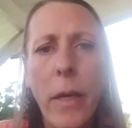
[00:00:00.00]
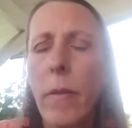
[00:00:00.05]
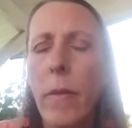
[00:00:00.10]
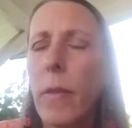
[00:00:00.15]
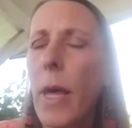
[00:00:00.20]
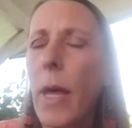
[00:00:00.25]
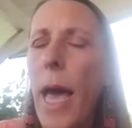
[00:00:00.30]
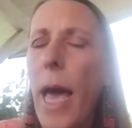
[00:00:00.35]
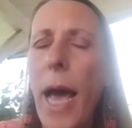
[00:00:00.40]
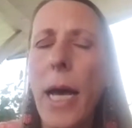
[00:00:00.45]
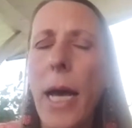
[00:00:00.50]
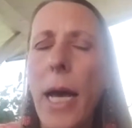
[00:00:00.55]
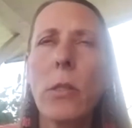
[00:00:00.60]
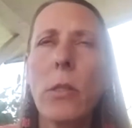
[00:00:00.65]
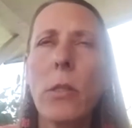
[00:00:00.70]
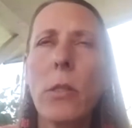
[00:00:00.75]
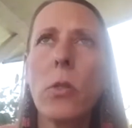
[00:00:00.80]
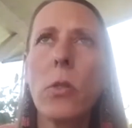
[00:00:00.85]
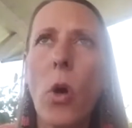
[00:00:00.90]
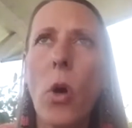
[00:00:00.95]
that has
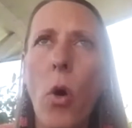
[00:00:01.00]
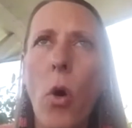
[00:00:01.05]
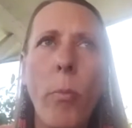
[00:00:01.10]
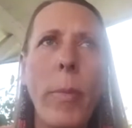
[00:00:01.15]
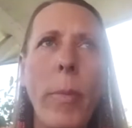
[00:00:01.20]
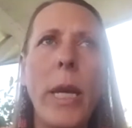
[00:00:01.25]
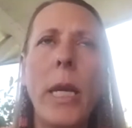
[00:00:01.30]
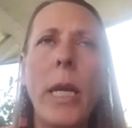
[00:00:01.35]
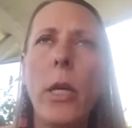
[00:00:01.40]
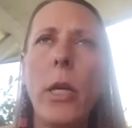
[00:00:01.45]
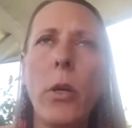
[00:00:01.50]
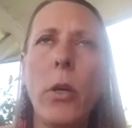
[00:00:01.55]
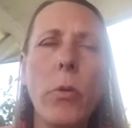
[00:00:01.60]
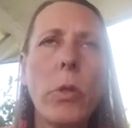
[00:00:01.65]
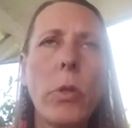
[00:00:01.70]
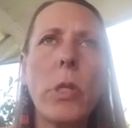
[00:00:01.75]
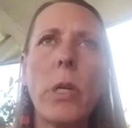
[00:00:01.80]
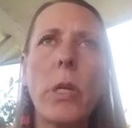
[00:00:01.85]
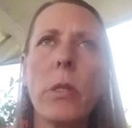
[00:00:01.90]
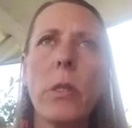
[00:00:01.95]
so many
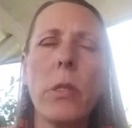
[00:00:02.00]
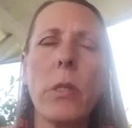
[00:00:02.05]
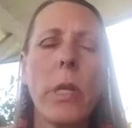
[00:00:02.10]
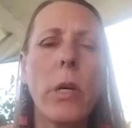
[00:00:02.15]
uses